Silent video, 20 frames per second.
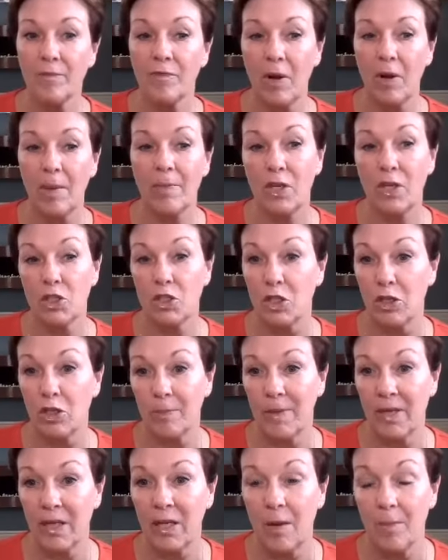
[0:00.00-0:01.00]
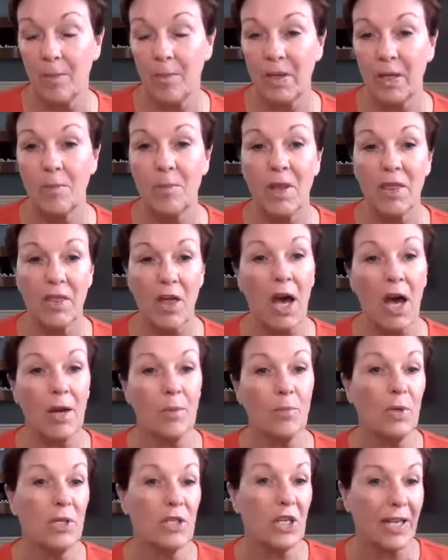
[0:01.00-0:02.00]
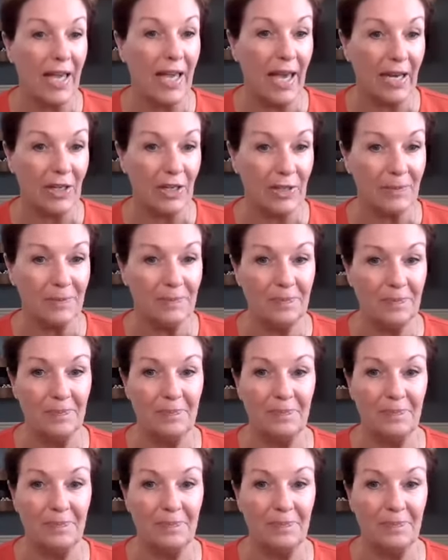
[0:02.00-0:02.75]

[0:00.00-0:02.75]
them from the German company Method Bridget Kettner,